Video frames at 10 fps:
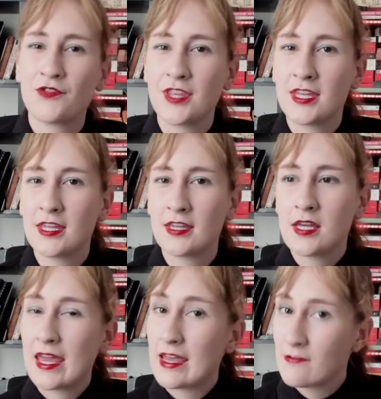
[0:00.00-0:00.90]

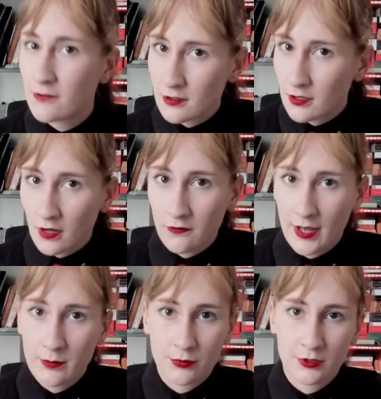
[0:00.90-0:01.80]
the evil of
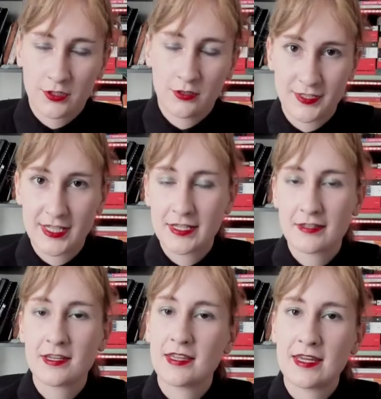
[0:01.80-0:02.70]
Ambrosio,
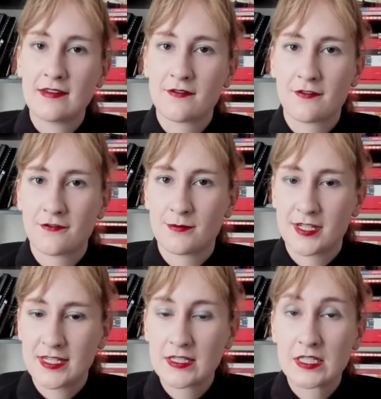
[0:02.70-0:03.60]
particularly the evil of
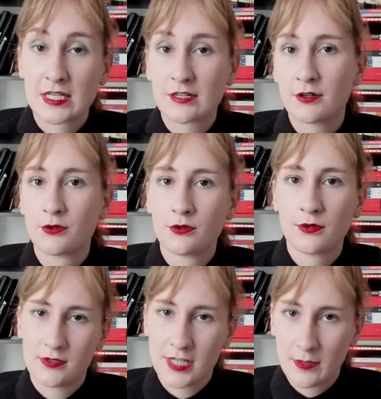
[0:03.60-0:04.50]
Matilda,
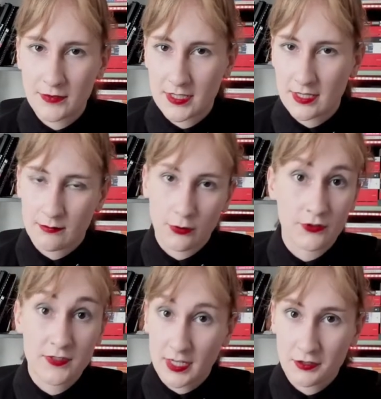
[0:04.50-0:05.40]
who tempts him
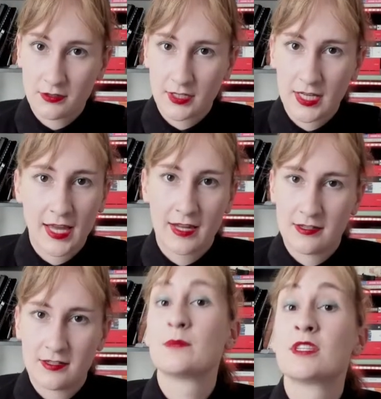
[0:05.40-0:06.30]
both sexually
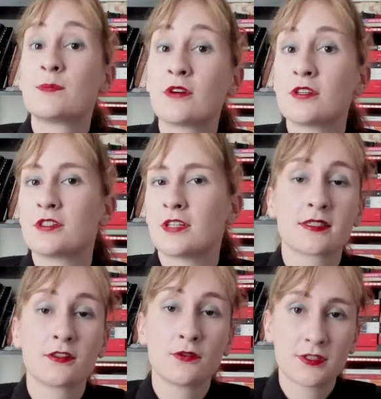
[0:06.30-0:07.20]
and
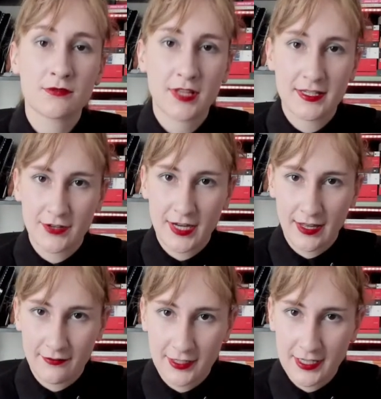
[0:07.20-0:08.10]
spiritually. Lewis relies very
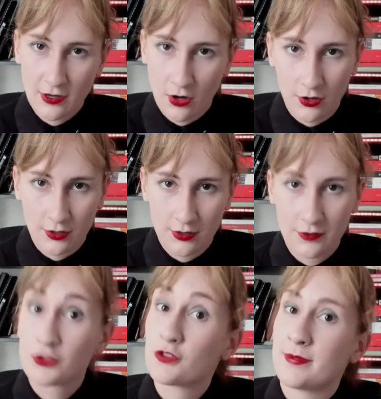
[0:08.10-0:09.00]
heavily on
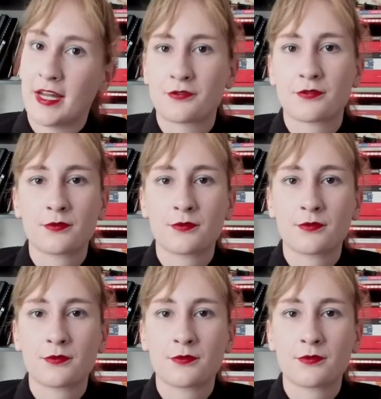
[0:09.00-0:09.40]
the supernatural